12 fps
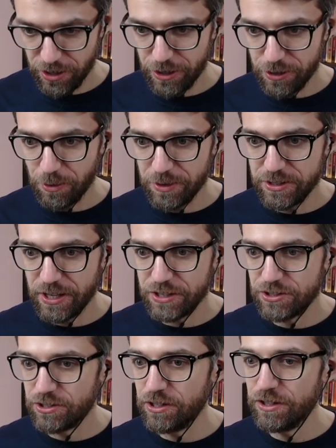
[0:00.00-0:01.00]
noise
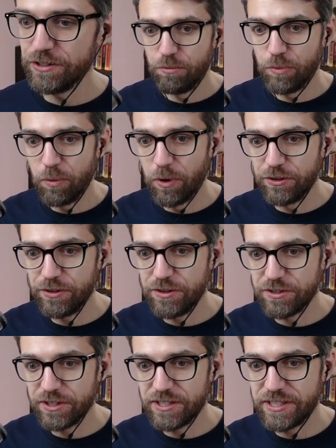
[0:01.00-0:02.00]
texture. We want to
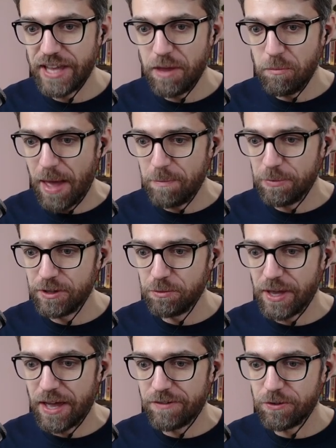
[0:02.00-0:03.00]
use the same mapping that
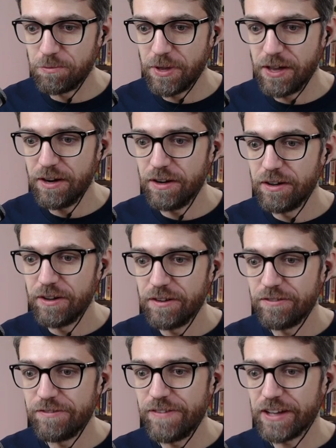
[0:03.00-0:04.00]
we have from here,
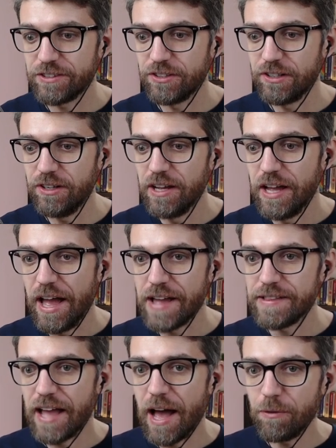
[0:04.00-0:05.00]
vector.
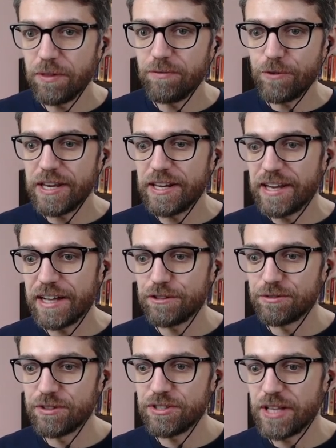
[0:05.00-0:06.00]
And I would really like
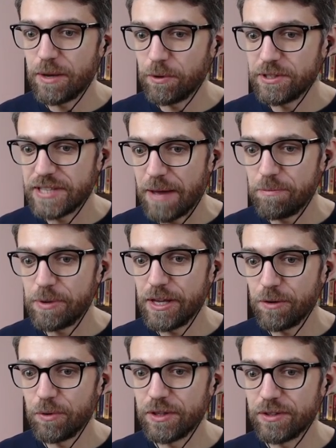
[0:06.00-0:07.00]
to understand what's
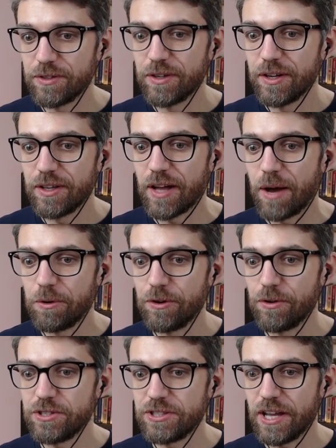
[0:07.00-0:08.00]
happening with our
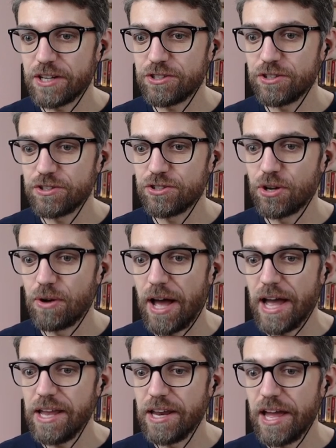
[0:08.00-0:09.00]
noise texture. So
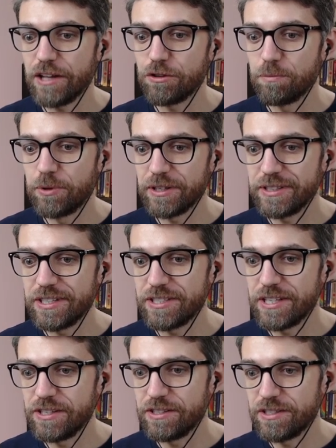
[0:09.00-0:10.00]
I like to plug
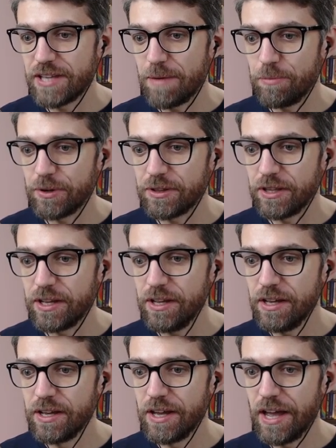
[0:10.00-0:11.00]
this in
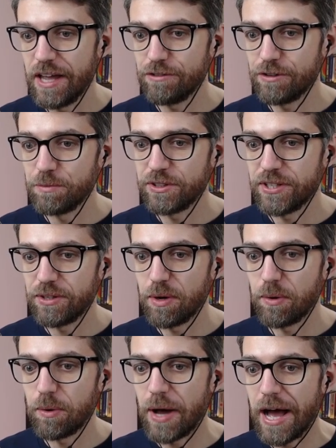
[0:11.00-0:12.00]
separately into the
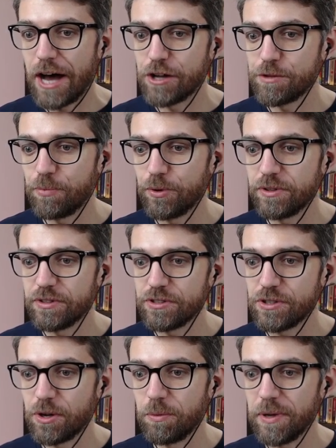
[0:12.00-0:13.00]
material output
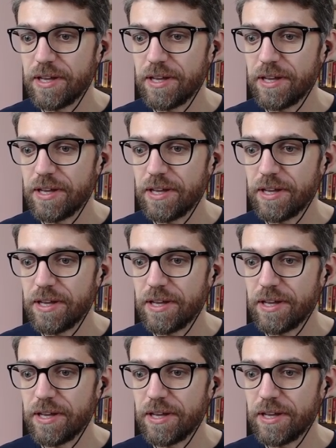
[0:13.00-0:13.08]
so we